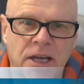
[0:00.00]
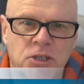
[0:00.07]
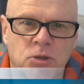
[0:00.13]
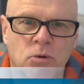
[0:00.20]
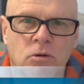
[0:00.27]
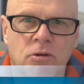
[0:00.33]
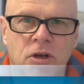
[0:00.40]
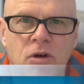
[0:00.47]
the
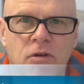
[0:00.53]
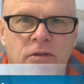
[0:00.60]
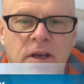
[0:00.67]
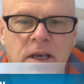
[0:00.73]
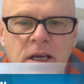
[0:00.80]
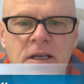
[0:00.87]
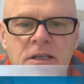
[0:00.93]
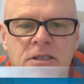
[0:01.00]
actual
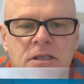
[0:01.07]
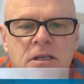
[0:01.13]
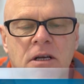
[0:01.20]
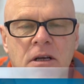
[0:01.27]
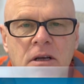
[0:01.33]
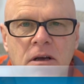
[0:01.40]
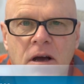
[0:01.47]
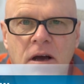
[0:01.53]
UV is
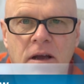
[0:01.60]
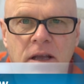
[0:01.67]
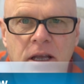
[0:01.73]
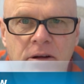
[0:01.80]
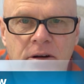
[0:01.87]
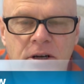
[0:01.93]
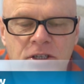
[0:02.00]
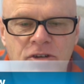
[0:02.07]
uh,
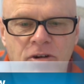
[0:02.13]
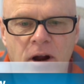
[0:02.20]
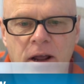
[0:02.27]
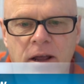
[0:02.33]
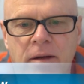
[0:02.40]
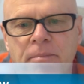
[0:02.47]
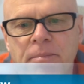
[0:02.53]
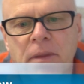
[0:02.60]
here in
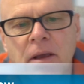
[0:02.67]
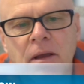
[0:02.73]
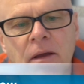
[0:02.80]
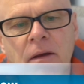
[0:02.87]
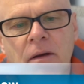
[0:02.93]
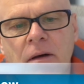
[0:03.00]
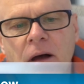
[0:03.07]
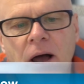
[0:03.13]
Australia.
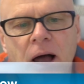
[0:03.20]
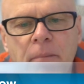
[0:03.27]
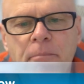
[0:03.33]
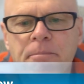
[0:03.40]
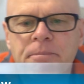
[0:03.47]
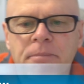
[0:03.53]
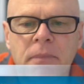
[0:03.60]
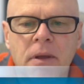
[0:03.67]

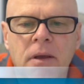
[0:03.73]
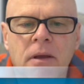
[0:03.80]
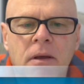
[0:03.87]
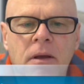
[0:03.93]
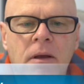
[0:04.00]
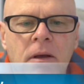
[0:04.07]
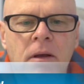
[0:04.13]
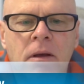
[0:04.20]
Um,
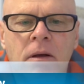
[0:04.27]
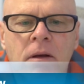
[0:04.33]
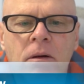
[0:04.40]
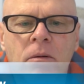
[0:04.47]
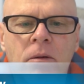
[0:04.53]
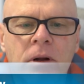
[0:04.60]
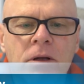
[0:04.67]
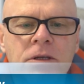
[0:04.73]

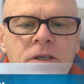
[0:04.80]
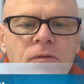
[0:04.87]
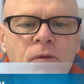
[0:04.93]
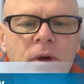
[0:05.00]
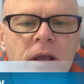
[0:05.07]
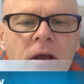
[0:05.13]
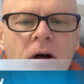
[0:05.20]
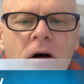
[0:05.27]
what else have
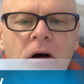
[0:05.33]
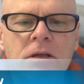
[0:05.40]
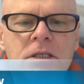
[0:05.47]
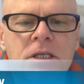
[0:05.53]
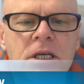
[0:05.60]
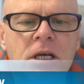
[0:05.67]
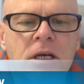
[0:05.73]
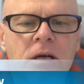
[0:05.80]
we
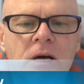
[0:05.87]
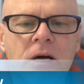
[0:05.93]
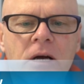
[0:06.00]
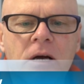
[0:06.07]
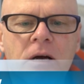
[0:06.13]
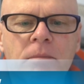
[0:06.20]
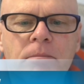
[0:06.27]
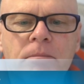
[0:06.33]
got?
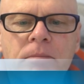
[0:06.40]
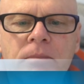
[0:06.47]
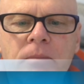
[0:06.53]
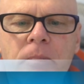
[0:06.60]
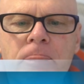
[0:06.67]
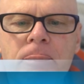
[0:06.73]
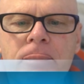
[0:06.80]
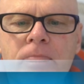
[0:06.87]
Um,
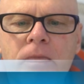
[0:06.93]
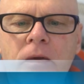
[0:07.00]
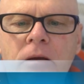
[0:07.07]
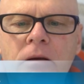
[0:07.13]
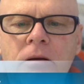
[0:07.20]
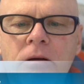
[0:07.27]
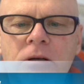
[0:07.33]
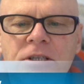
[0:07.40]

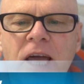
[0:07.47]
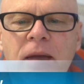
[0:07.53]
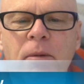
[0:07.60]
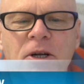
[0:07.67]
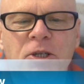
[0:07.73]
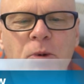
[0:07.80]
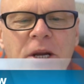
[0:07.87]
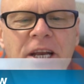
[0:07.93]
Good day,
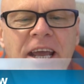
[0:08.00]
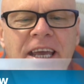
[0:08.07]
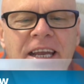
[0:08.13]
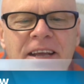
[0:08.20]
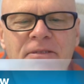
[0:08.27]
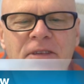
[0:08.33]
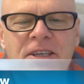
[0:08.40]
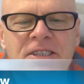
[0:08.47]
my twin
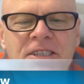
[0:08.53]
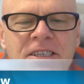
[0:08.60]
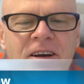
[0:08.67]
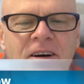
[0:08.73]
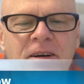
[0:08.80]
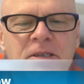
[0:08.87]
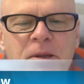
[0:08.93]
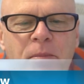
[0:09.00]
negative. That's
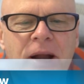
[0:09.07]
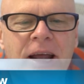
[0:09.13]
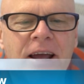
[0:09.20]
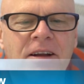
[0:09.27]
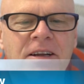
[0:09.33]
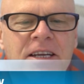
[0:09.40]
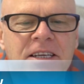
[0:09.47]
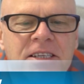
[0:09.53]
Ian de
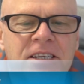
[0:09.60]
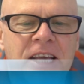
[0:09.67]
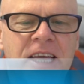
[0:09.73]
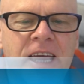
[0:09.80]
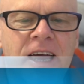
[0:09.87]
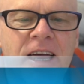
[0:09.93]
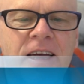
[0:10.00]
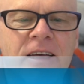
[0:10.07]
Brown. He's
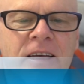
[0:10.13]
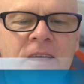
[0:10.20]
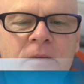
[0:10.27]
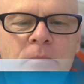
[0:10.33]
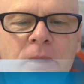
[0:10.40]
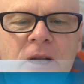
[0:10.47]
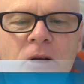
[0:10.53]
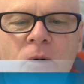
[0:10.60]
here.
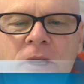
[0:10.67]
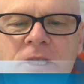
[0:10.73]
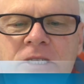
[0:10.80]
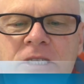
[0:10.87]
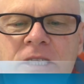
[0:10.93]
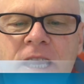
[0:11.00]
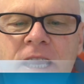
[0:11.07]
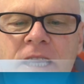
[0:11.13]
Pinoy
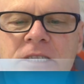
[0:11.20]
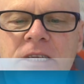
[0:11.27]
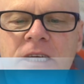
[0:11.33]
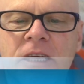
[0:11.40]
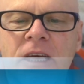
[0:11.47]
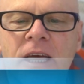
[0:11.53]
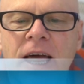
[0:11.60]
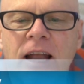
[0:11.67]
said,
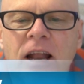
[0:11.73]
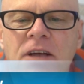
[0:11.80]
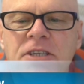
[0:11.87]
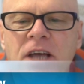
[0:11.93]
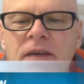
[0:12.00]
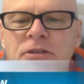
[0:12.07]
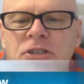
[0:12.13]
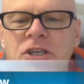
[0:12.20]
Hello,
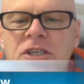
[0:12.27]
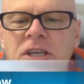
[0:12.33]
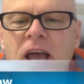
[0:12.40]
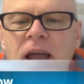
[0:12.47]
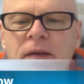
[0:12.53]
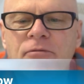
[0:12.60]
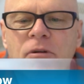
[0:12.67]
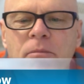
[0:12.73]
David. Just
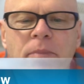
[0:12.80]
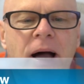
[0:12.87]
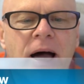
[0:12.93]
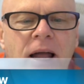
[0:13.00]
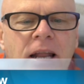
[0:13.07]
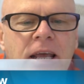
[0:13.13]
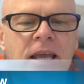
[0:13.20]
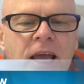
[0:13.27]
came from
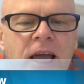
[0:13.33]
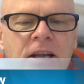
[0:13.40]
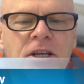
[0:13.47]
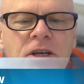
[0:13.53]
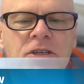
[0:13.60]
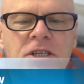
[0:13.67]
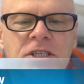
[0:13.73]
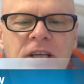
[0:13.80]
Bali and
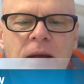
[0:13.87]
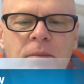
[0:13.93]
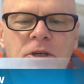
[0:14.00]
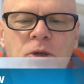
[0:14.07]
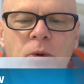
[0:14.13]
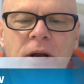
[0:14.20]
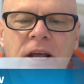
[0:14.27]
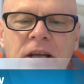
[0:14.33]
used the Tamron
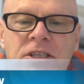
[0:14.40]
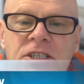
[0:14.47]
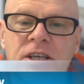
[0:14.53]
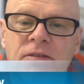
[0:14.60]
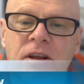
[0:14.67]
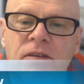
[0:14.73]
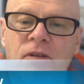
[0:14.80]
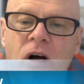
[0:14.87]
28 to
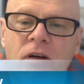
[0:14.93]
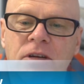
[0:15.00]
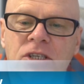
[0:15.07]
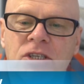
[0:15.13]
75